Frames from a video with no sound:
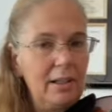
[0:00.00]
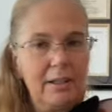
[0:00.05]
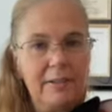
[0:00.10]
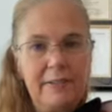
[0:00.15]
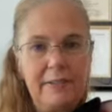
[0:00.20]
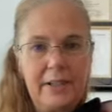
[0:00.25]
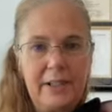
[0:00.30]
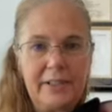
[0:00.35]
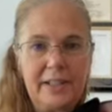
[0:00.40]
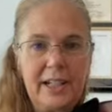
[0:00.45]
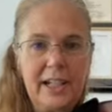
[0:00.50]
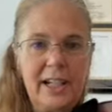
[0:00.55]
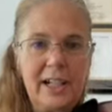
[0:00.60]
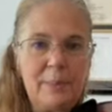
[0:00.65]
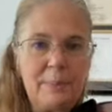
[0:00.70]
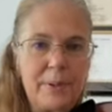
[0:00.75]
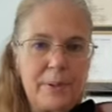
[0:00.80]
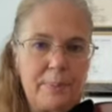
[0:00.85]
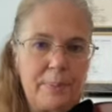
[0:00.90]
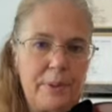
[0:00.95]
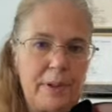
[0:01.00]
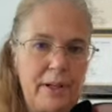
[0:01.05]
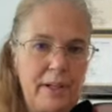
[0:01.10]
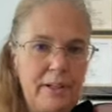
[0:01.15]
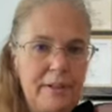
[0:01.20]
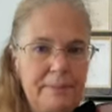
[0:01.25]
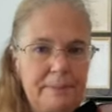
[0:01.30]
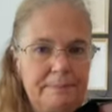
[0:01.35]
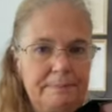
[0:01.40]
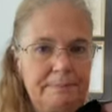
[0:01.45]
in the upper
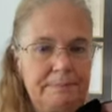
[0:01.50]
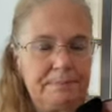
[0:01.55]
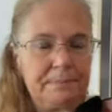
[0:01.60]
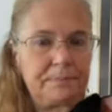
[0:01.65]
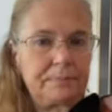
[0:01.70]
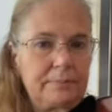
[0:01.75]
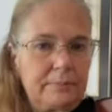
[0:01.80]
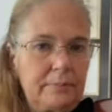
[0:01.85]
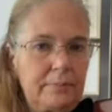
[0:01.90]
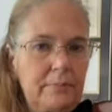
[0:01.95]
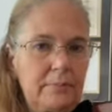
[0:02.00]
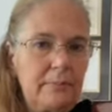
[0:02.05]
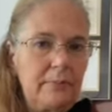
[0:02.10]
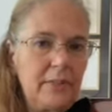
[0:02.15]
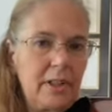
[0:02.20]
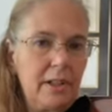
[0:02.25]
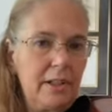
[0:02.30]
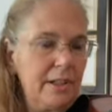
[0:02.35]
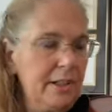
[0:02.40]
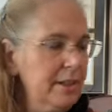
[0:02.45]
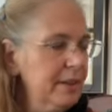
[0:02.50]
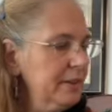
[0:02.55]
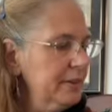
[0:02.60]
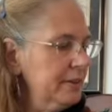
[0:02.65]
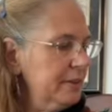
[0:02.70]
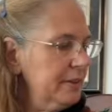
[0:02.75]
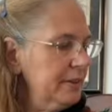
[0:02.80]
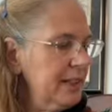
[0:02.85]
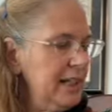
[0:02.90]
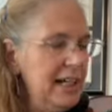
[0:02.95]
part.
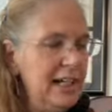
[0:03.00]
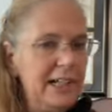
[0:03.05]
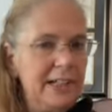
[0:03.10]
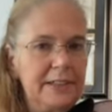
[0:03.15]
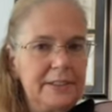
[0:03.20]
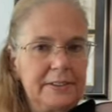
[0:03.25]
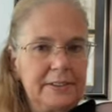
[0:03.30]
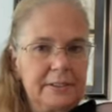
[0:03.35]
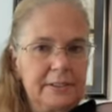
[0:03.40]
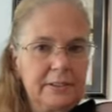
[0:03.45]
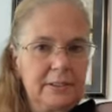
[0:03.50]
So now,